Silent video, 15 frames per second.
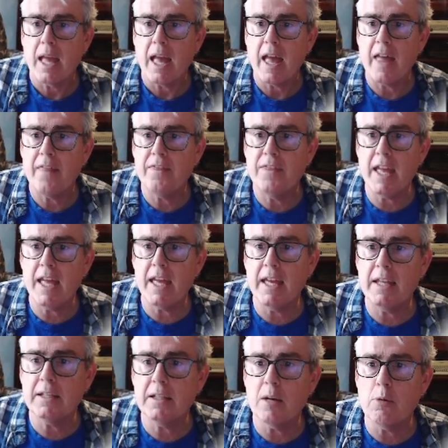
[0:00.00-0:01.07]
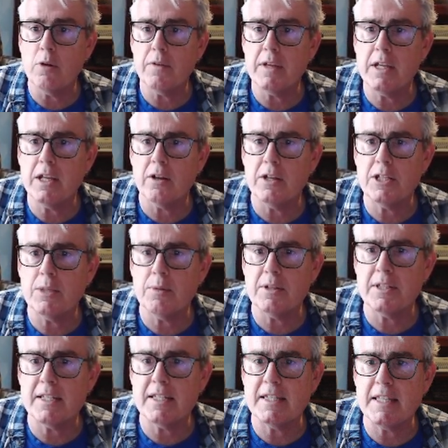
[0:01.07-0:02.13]
And then come over here, you see where it
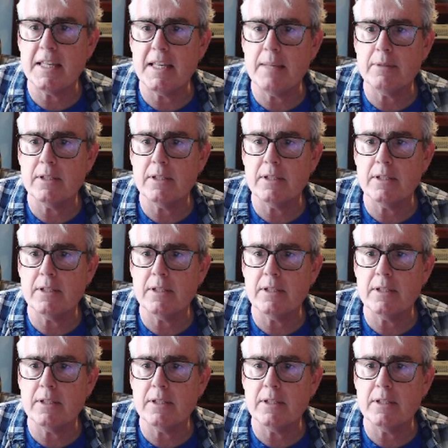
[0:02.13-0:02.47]
says themes?